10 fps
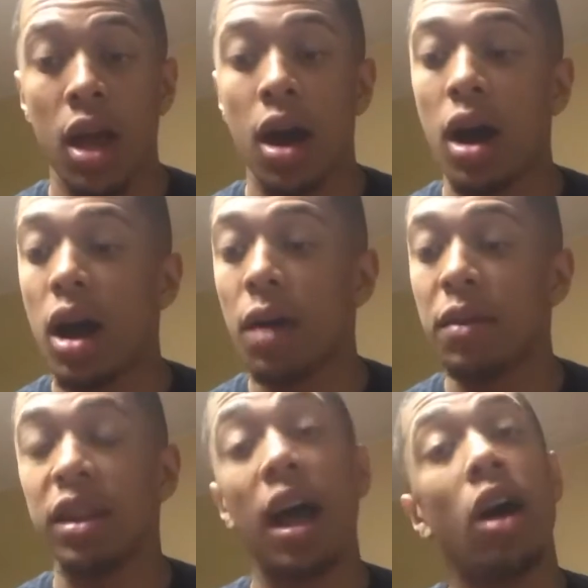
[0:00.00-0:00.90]

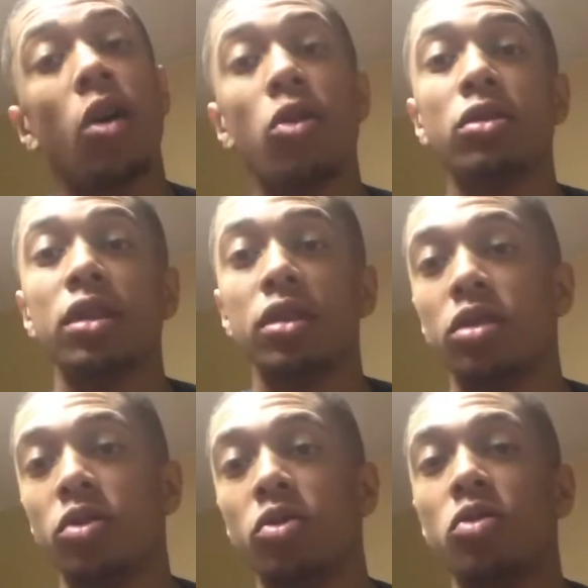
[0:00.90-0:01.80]
um and not only
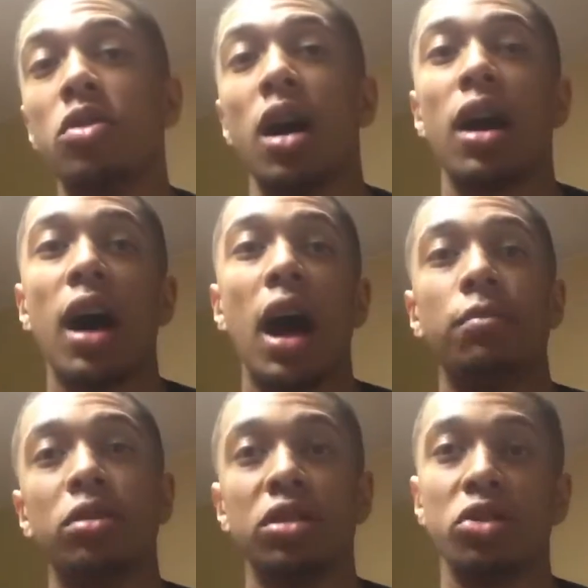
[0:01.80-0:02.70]
do you
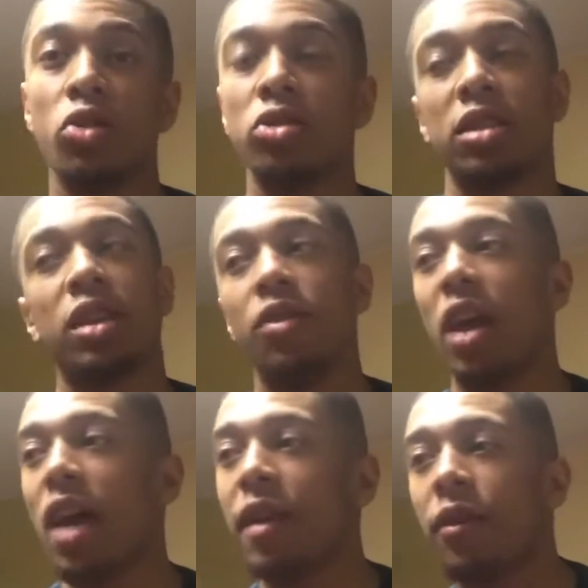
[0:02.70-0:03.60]
accomplish your goals like say
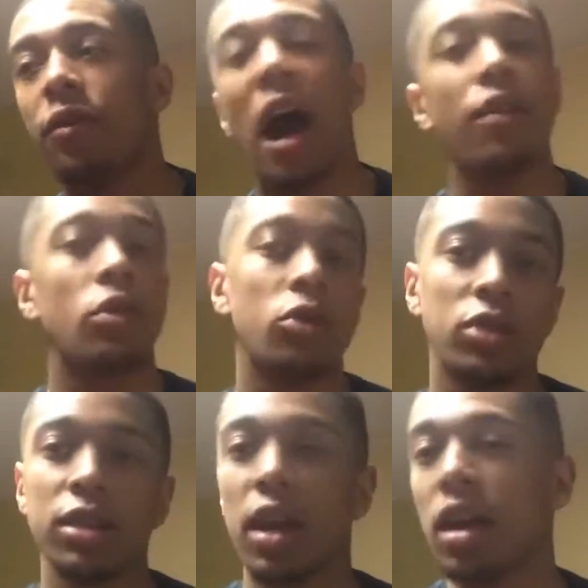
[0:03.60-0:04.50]
you had like five
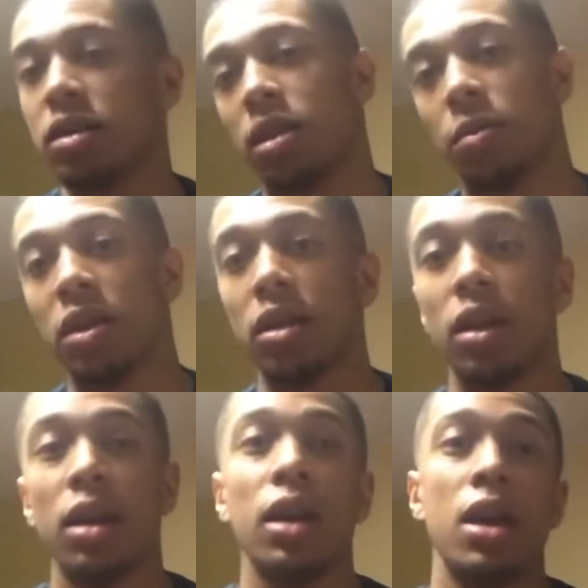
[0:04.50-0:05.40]
goals a day or something
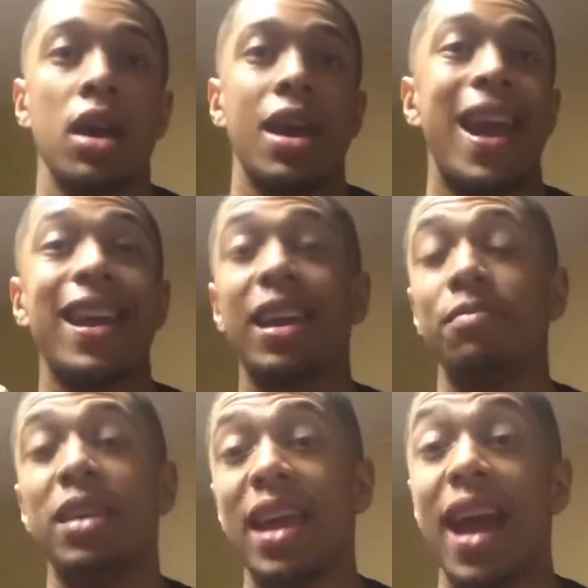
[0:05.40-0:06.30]
and it
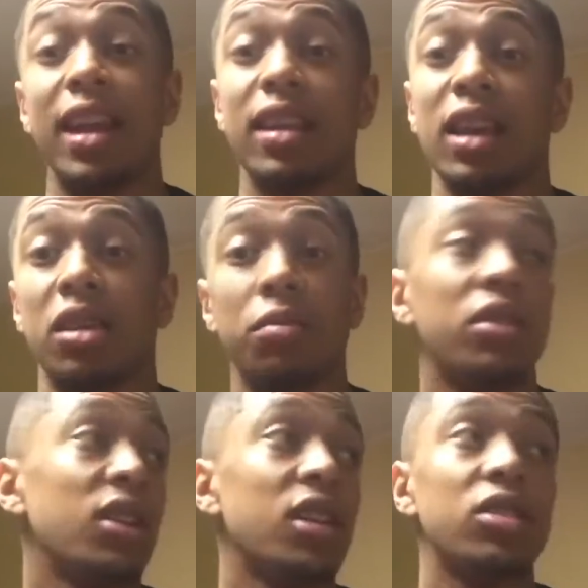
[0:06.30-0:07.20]
could be anything it could
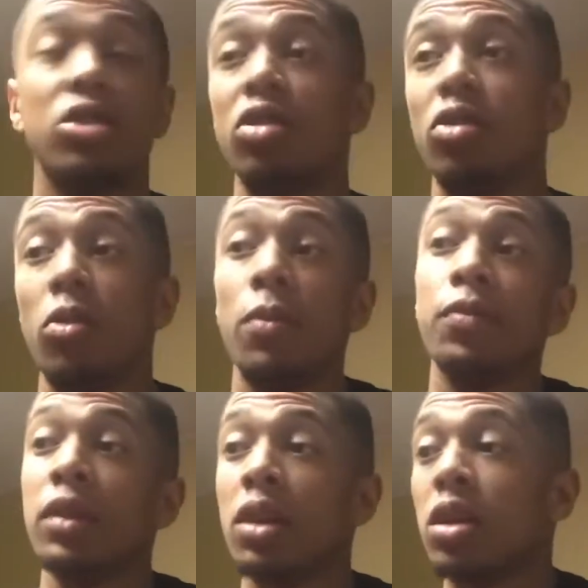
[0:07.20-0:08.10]
be related to
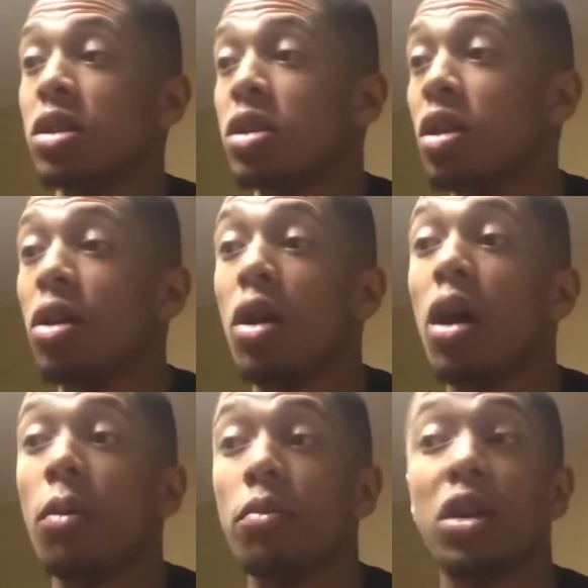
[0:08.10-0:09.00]
your
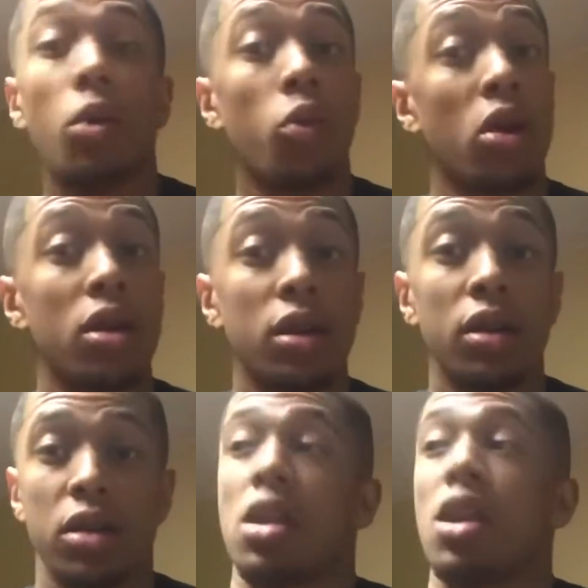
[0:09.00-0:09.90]
um your work
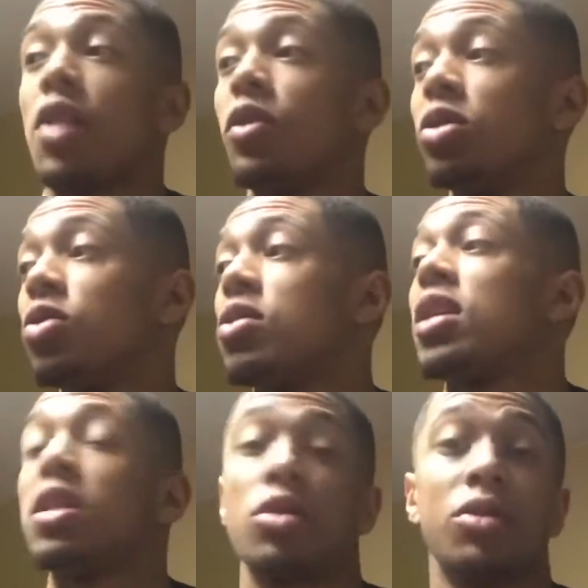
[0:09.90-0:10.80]
if you're doing
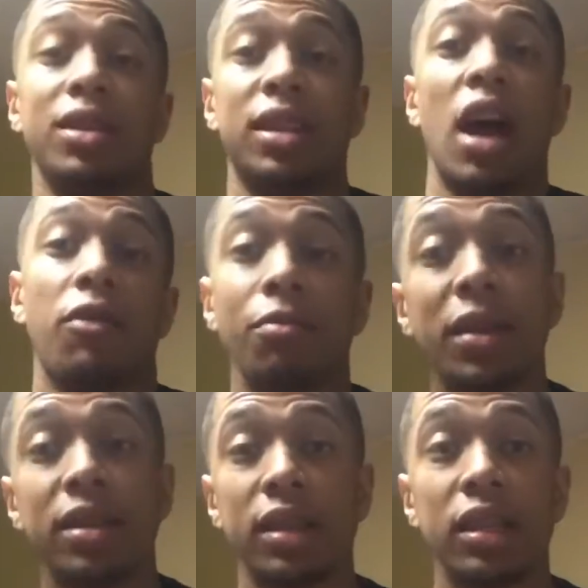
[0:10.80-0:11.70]
anything on the side for
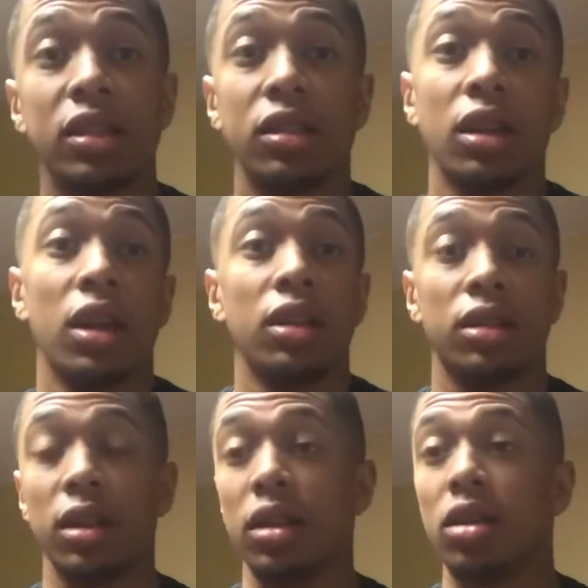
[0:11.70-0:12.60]
business
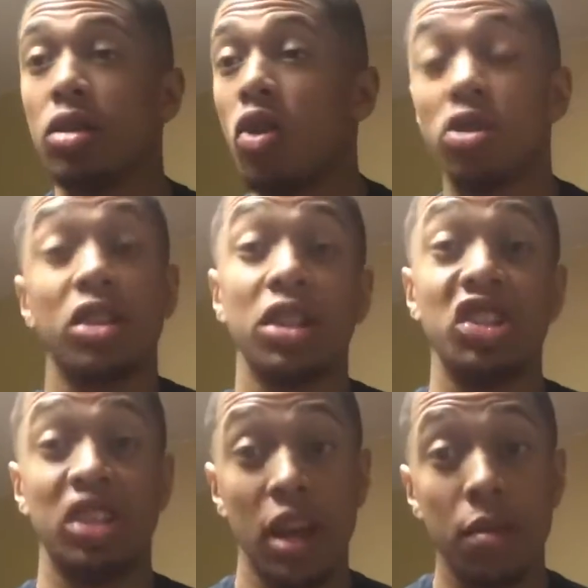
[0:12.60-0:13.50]
to going to the
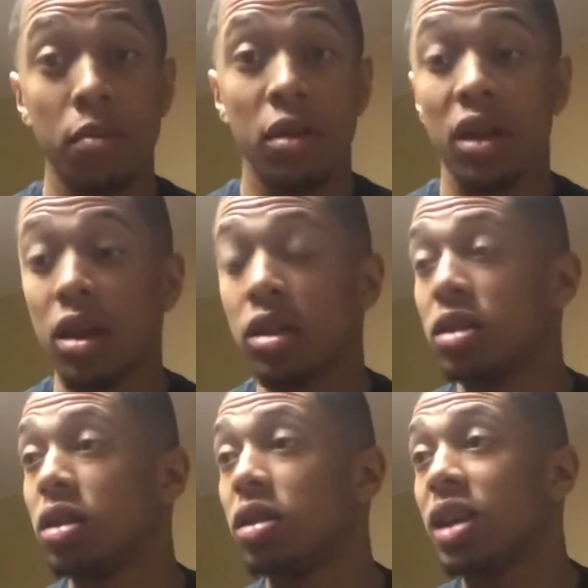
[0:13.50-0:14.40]
gym
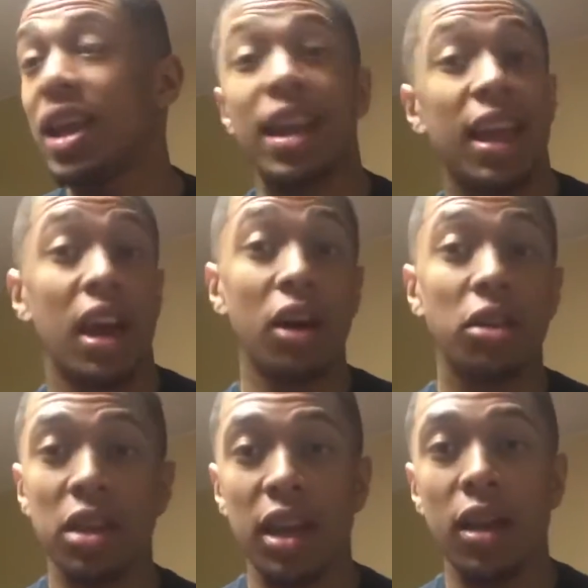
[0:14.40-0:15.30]
to eating
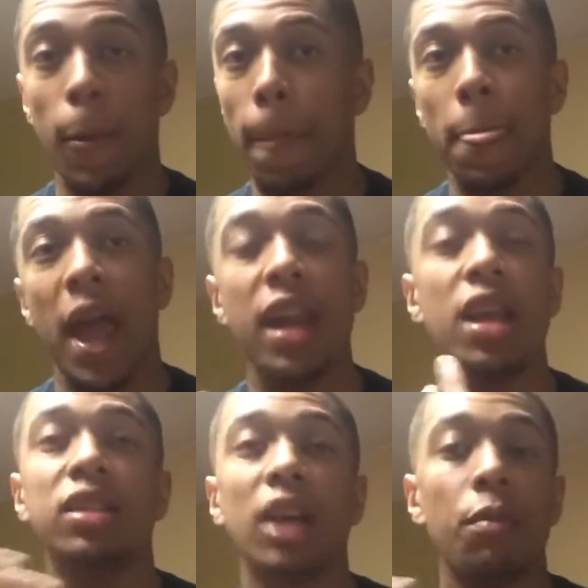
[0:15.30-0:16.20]
healthy
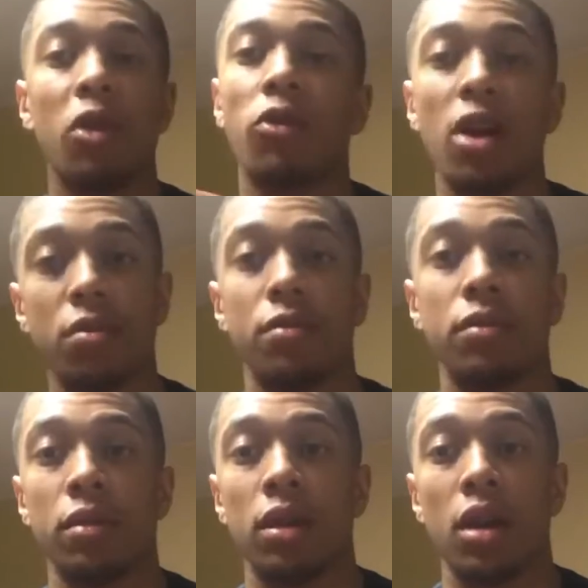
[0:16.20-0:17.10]
any type of realm
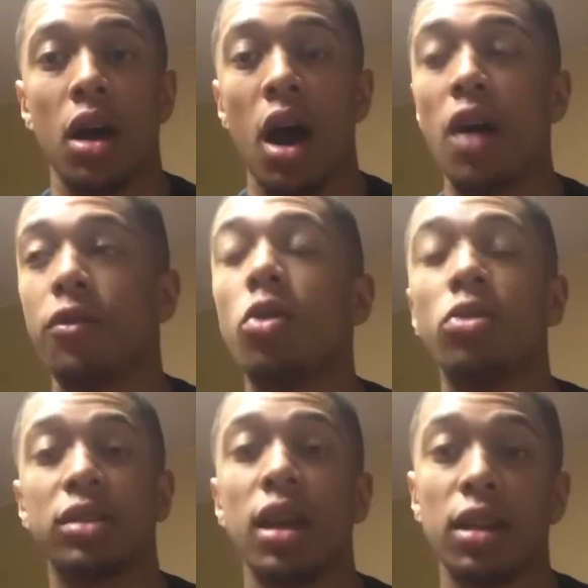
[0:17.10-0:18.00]
of
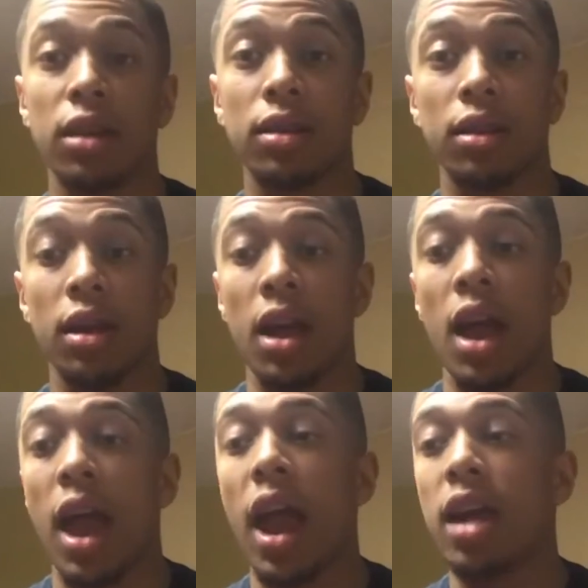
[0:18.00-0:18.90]
goal setting
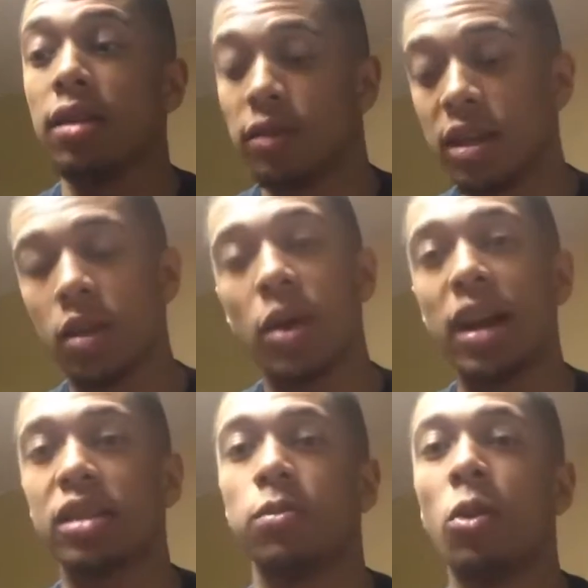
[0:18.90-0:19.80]
and the reason why
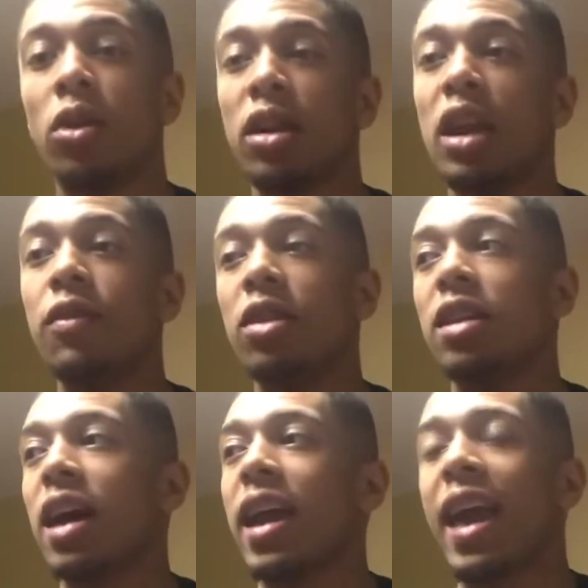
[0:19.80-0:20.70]
that's important,
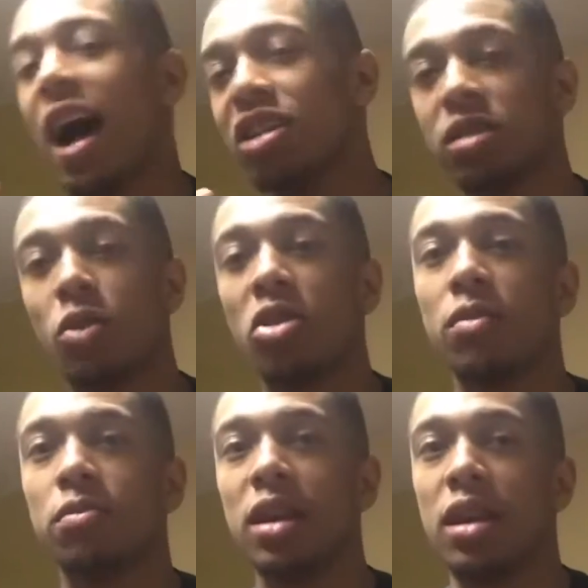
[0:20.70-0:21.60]
even like how small
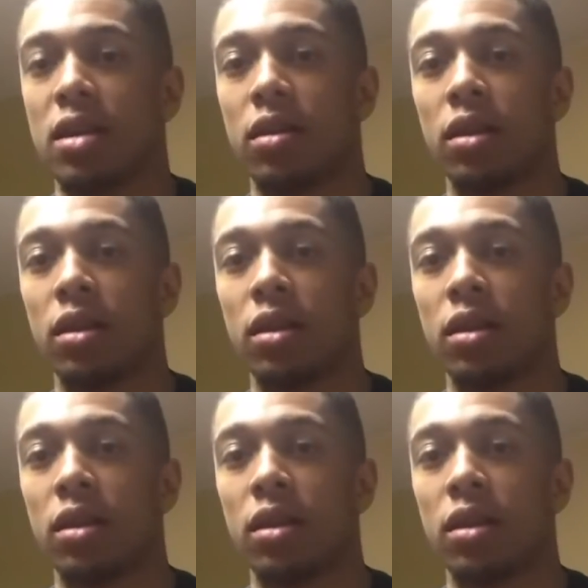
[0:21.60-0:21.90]
could be,